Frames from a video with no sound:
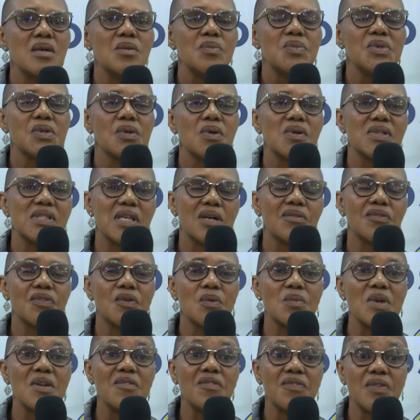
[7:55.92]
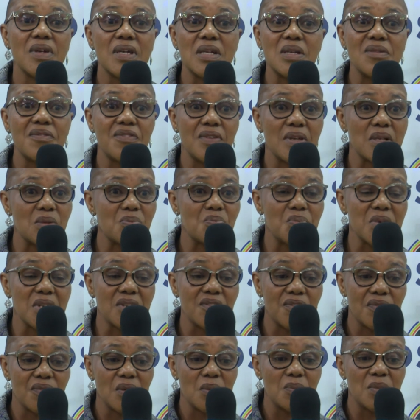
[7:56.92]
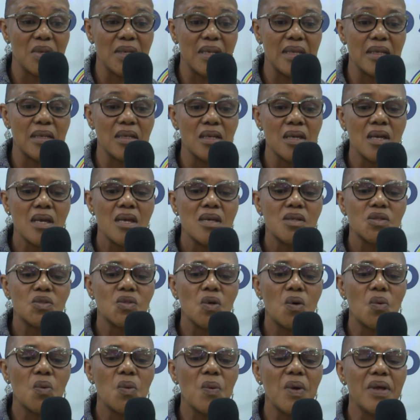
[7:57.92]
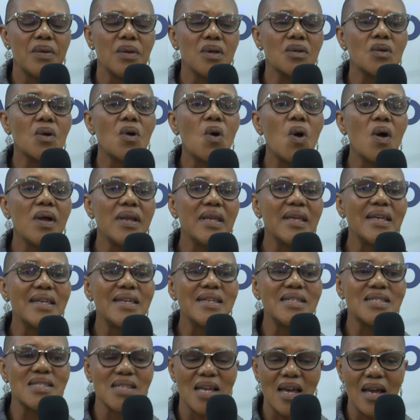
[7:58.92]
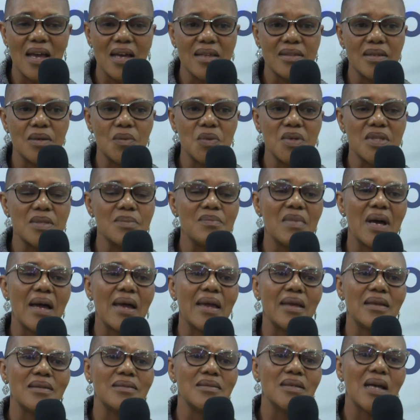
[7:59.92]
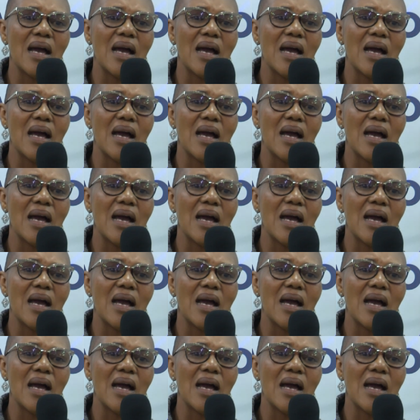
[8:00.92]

because I'm from a very, very big family. So we were not calling each other with my